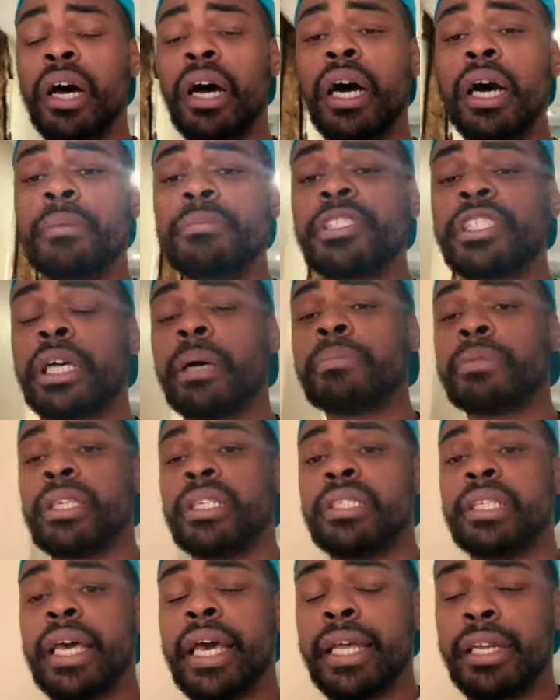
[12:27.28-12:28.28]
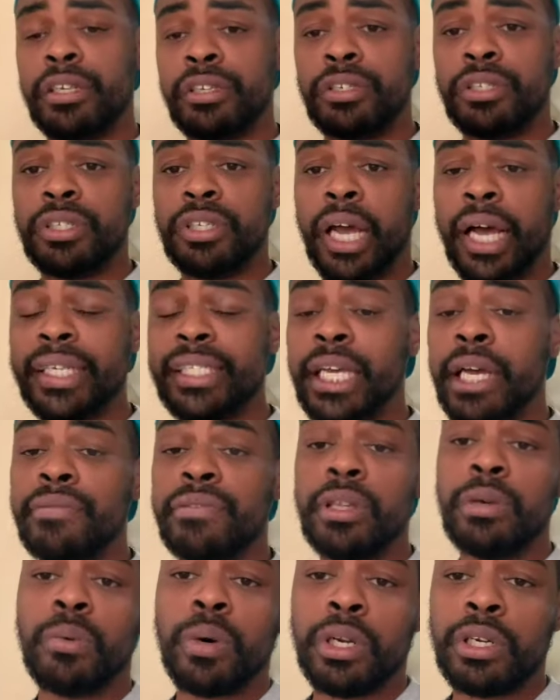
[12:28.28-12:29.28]
something that I
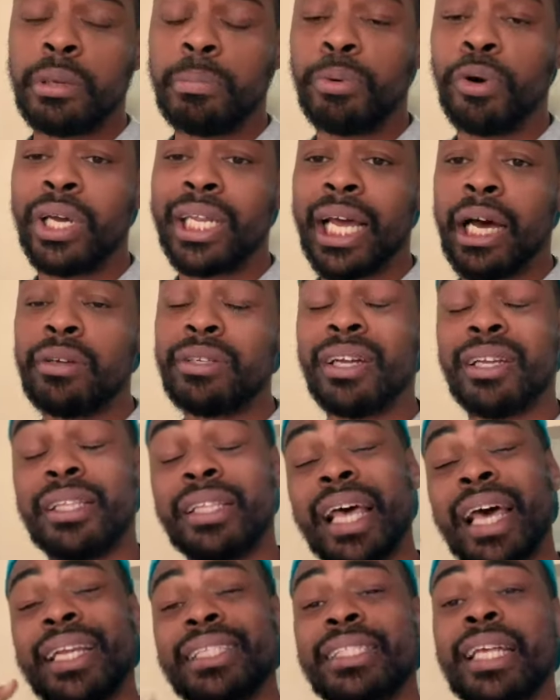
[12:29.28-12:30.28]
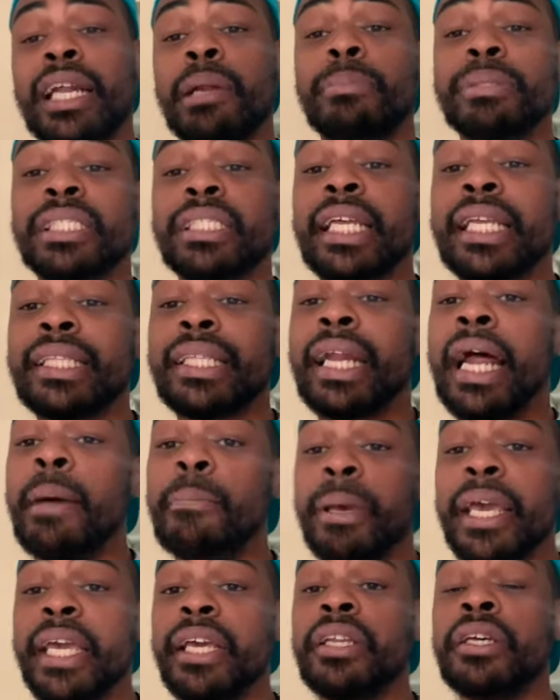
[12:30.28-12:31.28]
definitely wanted to point out. Now, that is not a mistake that I
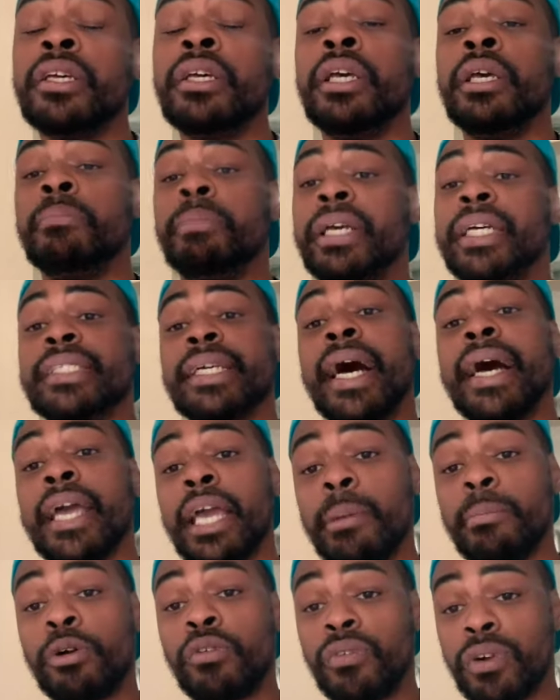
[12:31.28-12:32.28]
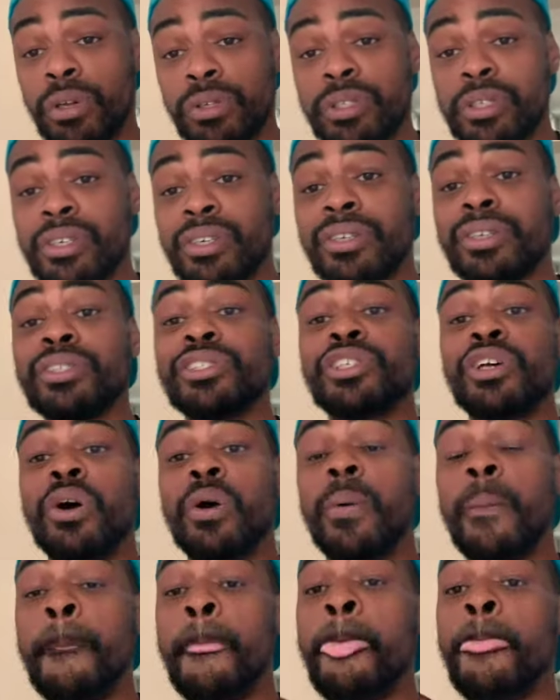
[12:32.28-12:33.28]
made because I am a realtor.
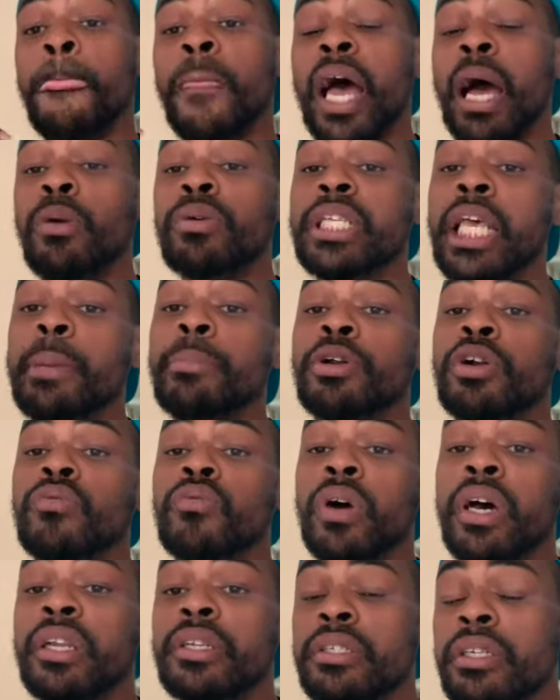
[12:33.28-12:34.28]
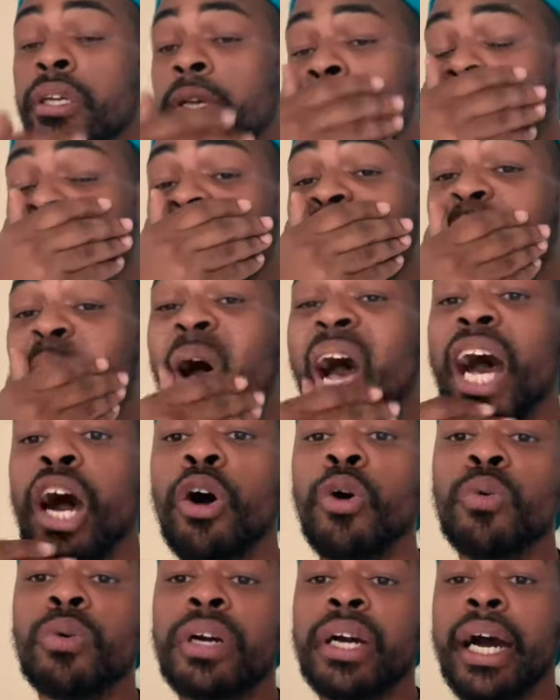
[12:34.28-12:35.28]
So I was able to run my
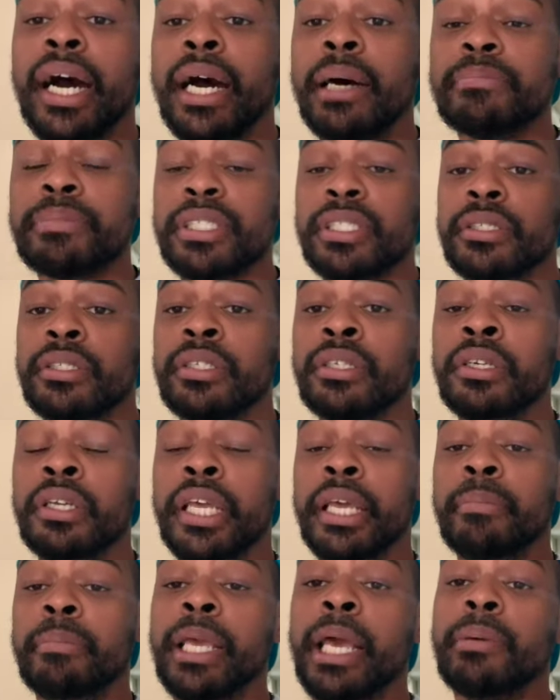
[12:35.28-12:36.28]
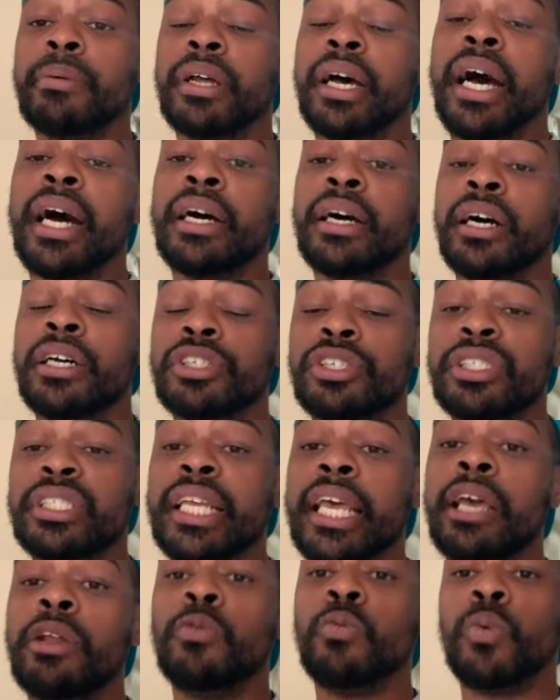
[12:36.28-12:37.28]
own comps and be able to
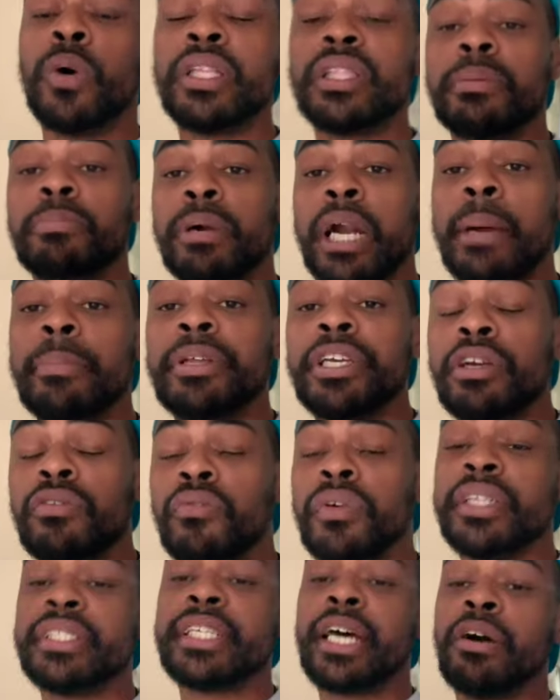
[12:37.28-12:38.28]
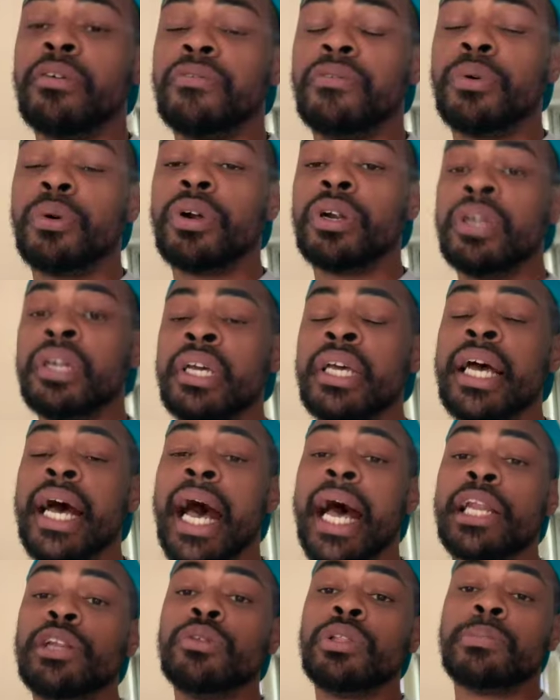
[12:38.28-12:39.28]
understand what the property could rent out for.
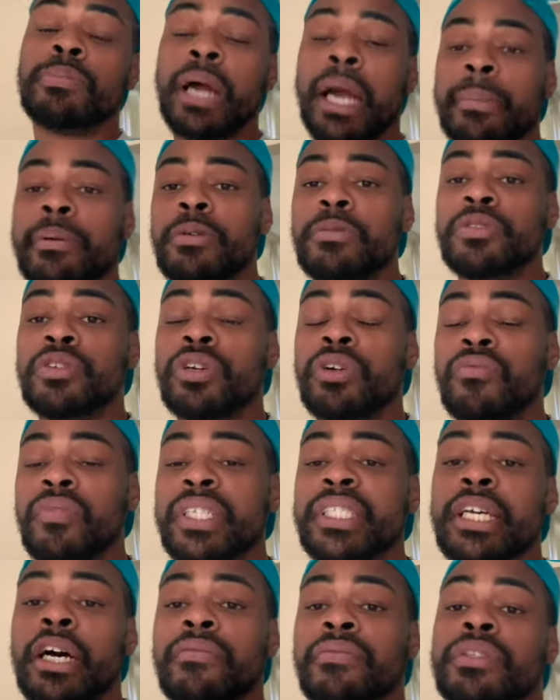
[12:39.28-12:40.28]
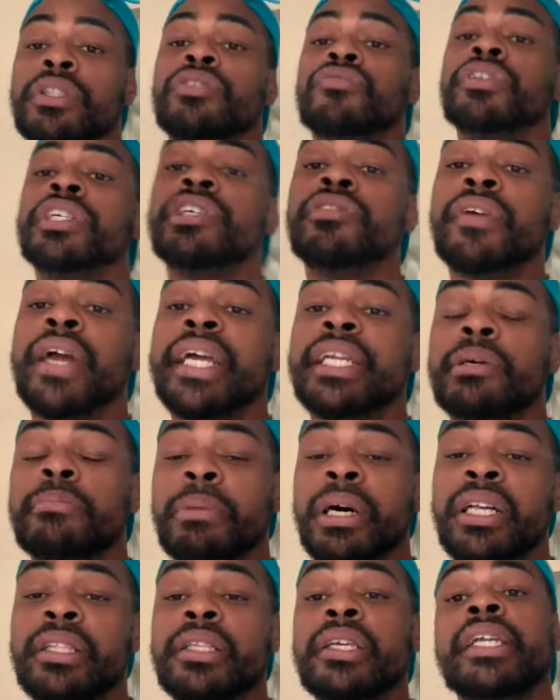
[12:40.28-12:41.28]
I knew the property was going to rent out for $3 grand a
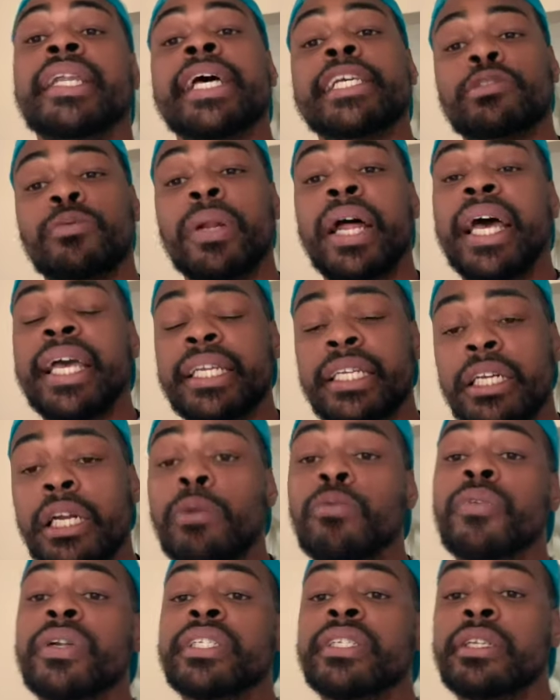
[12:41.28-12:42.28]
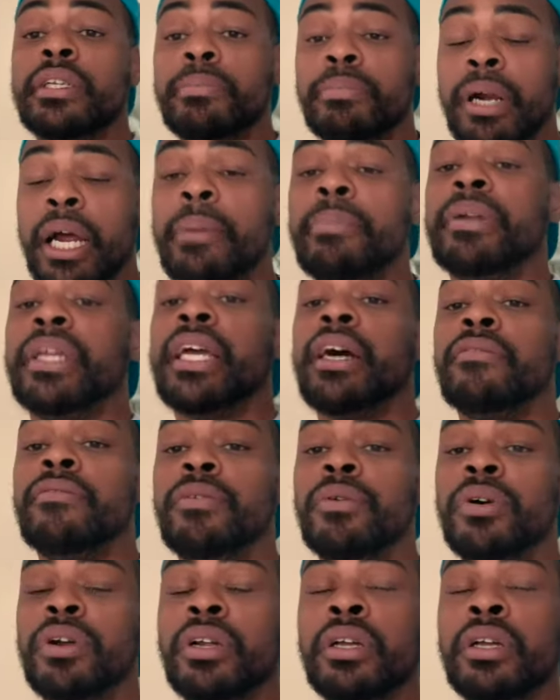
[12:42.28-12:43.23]
month, and that's what I ended up renting the property out for.